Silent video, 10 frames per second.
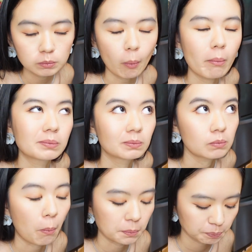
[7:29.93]
The
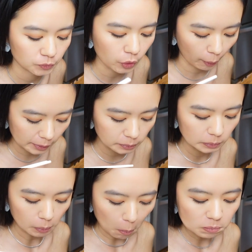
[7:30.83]
seasoning is
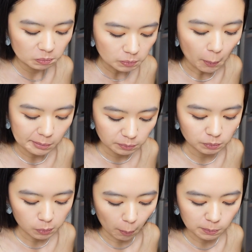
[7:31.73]
simple but
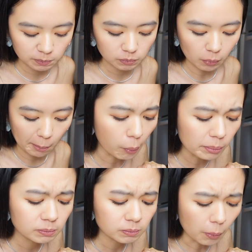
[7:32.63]
perfect. With
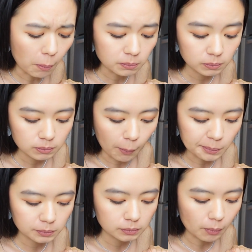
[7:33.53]
this recipe, you
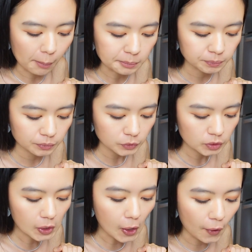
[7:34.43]
can change up
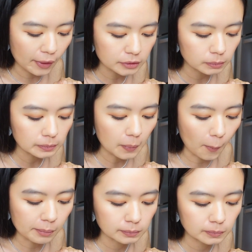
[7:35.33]
different type of
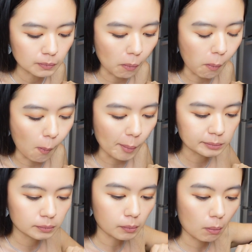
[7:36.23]
veggie and create the
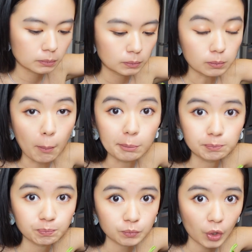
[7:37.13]
same awesome
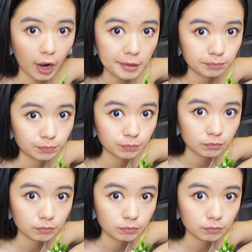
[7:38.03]
flavor.